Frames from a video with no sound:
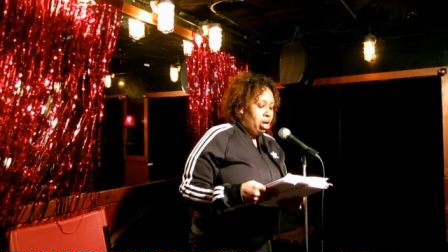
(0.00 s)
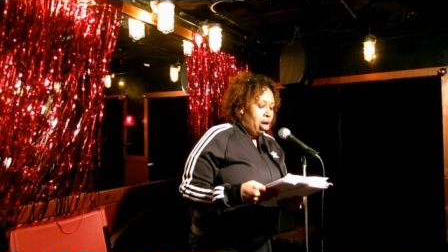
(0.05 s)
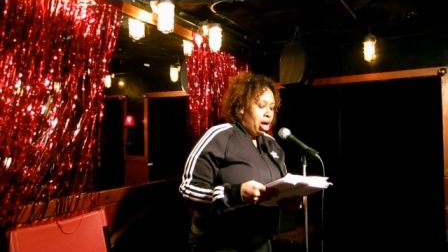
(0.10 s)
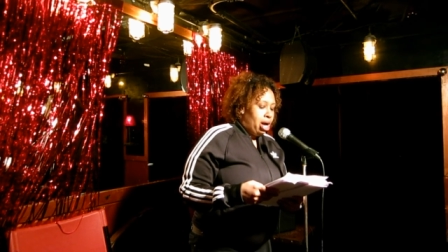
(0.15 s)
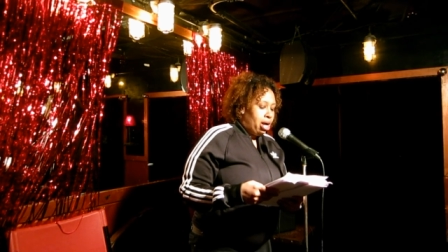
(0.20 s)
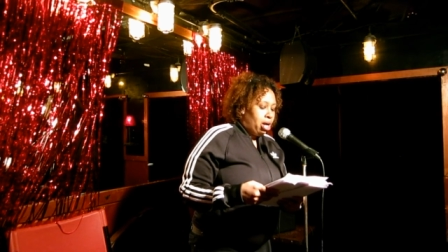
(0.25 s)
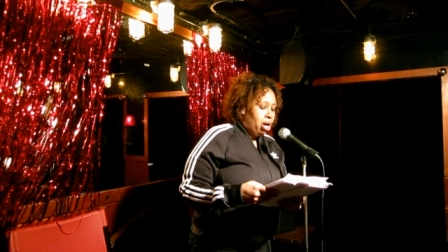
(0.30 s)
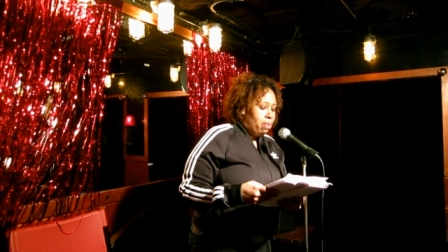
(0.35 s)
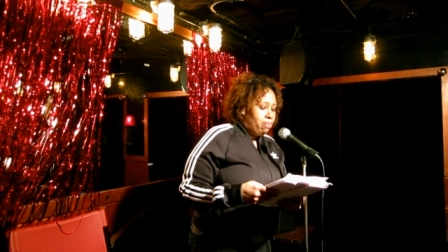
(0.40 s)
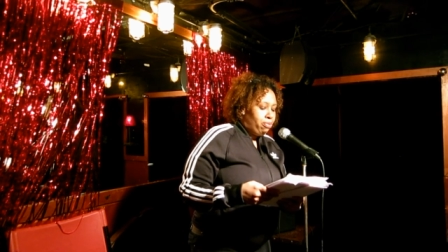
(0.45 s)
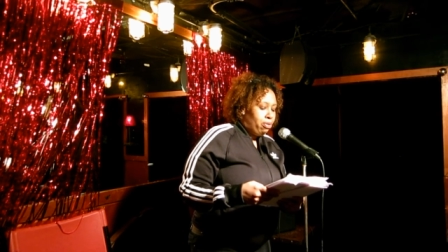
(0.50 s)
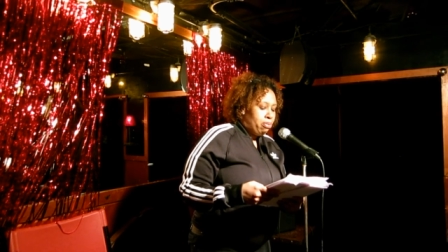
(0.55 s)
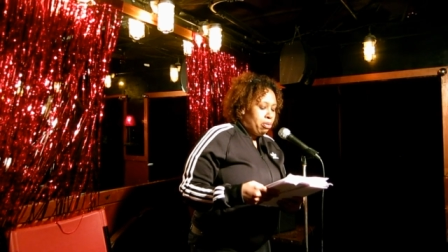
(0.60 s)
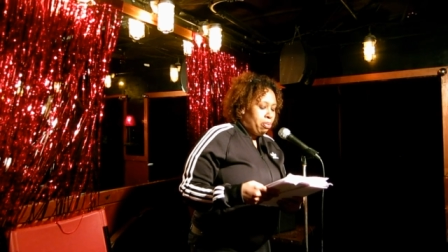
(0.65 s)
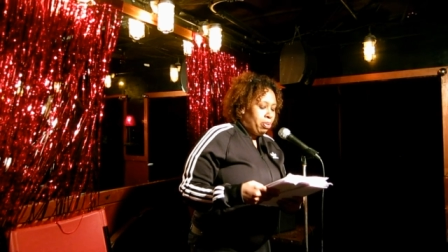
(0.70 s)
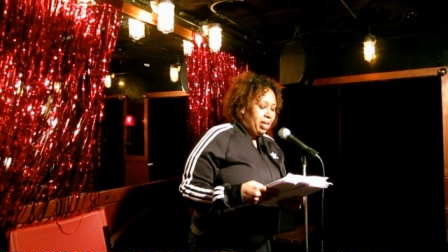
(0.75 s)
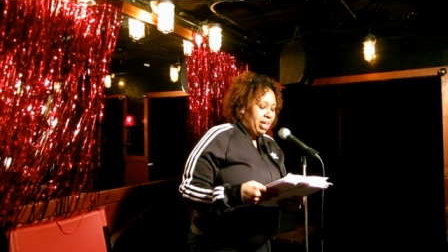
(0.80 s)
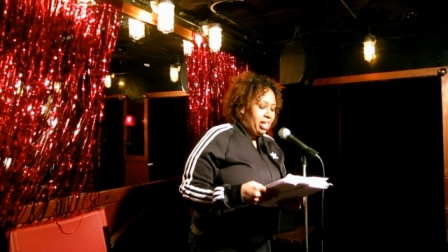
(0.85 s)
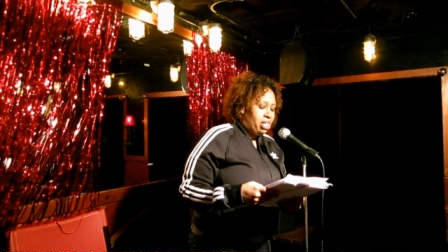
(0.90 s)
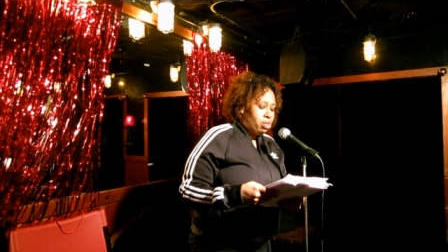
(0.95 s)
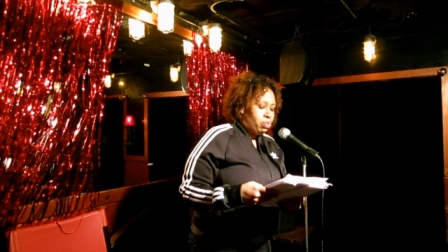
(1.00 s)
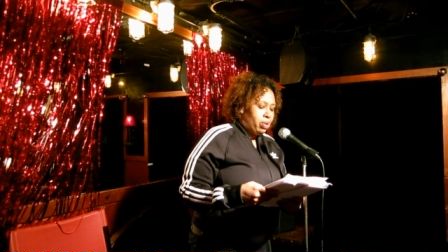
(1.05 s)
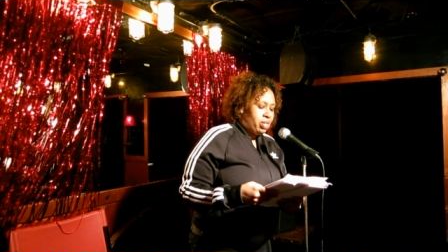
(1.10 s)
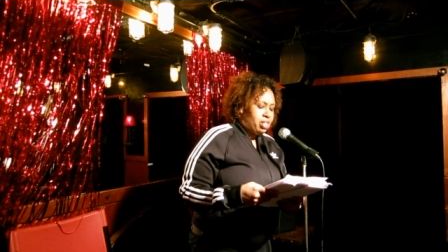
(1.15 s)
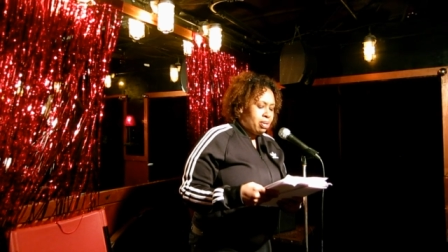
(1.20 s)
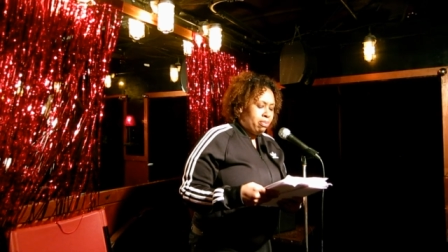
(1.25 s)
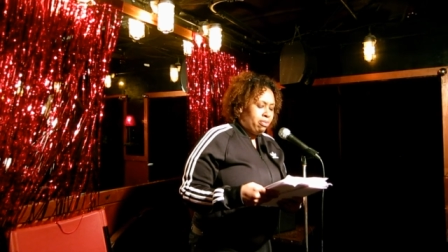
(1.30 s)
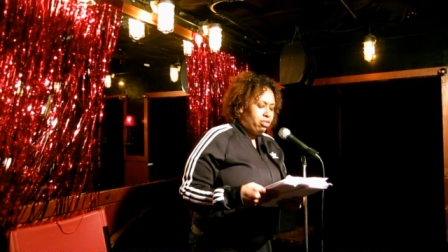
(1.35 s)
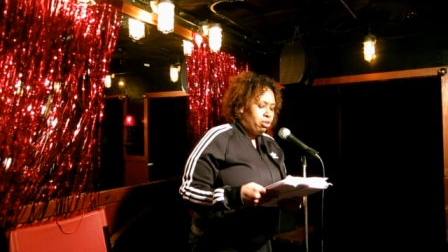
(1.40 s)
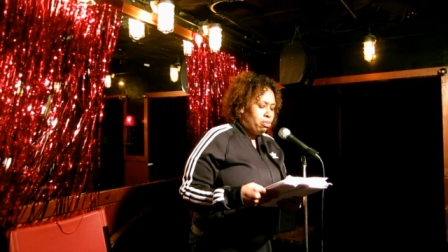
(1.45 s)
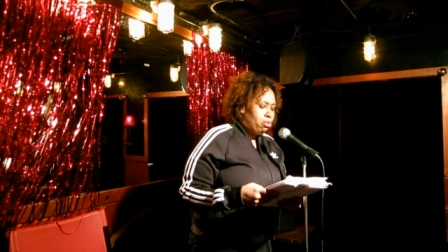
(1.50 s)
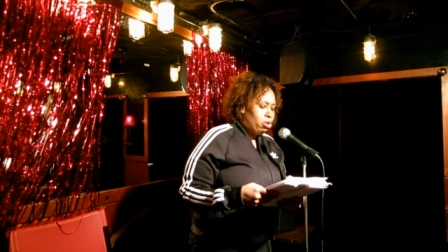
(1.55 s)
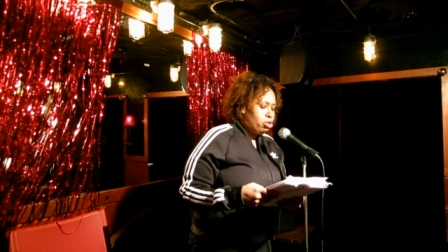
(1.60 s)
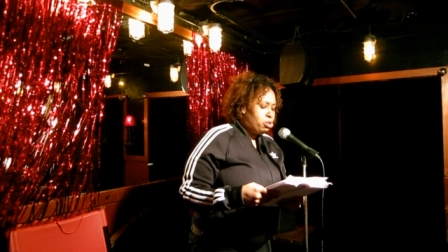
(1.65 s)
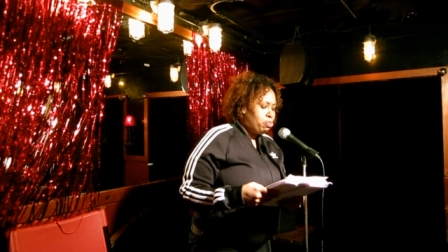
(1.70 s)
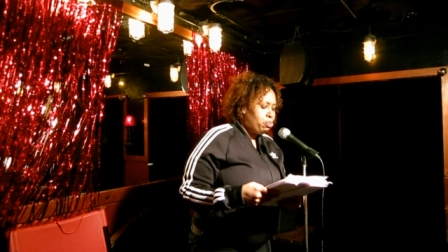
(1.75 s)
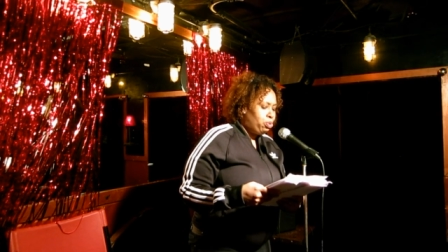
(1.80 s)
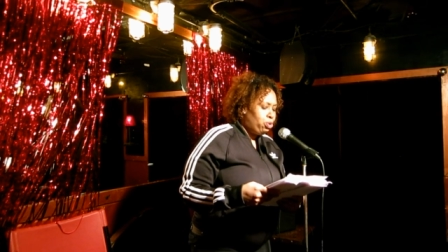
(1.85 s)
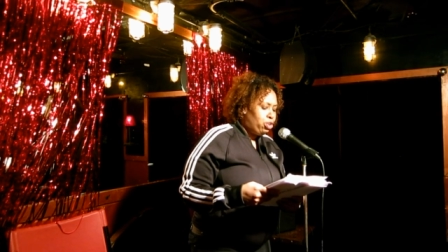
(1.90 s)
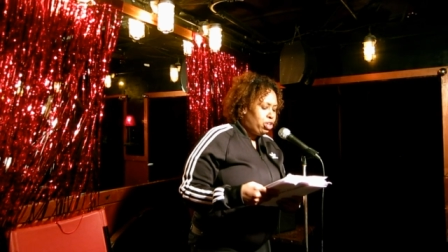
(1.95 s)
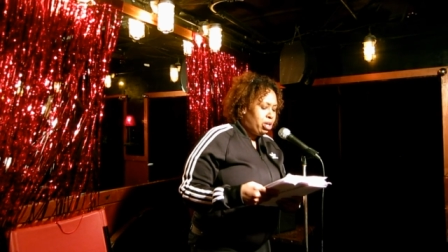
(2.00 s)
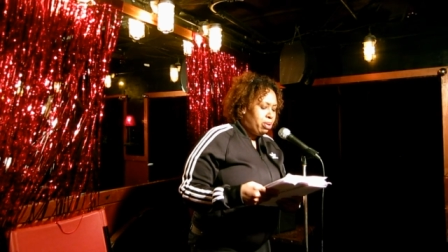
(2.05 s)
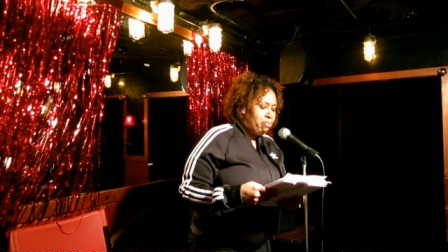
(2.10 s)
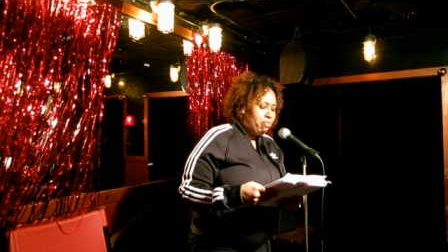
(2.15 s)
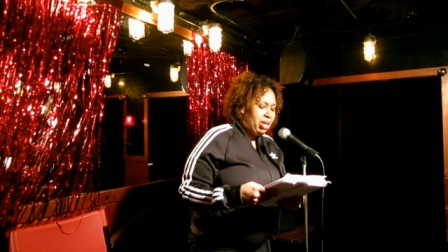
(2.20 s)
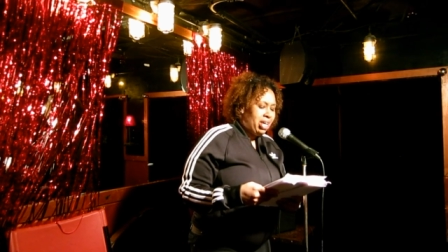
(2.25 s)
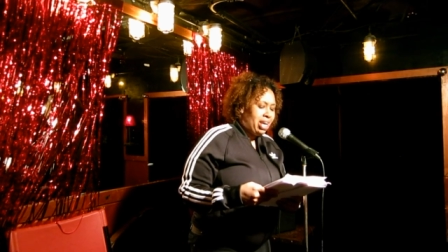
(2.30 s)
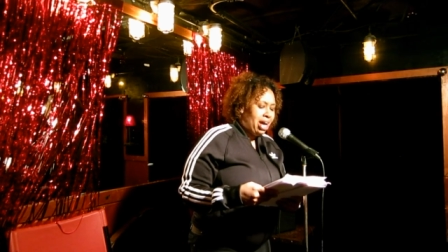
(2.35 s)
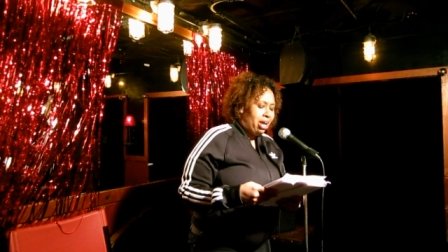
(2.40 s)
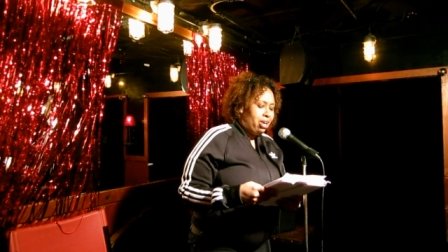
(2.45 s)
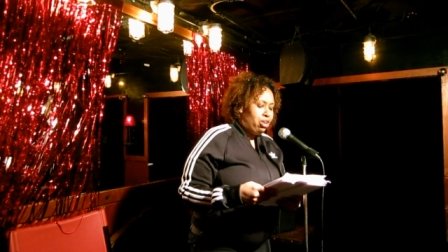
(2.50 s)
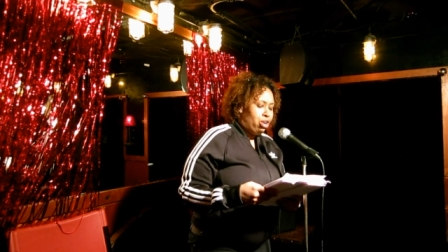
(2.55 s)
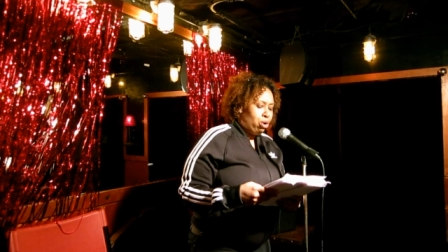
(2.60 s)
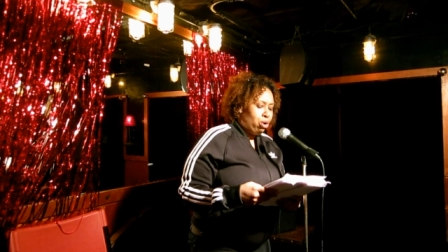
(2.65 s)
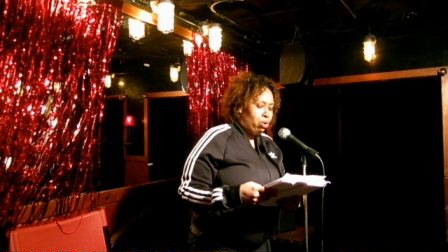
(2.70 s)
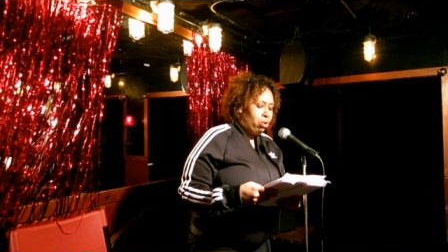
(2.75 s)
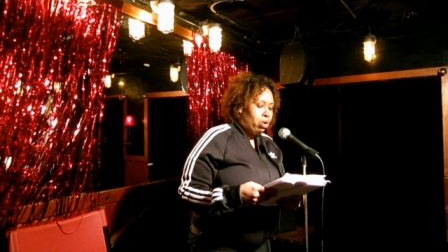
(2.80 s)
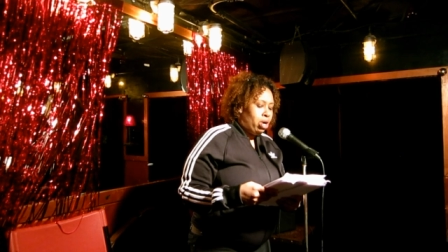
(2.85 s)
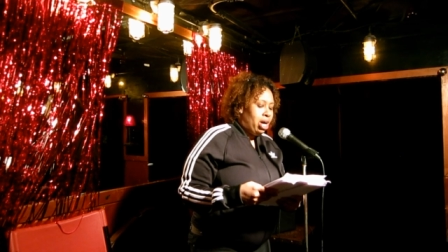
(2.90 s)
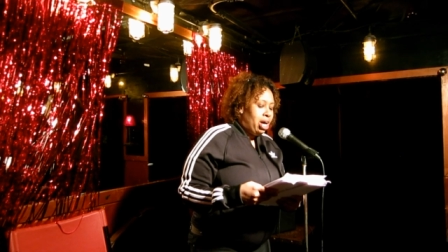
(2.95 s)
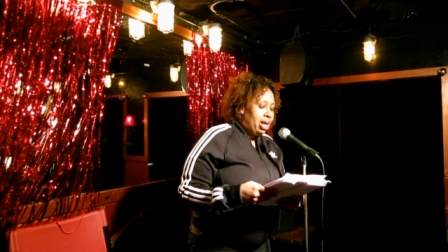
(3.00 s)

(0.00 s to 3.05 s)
I come from a place where some of the most brilliant men I know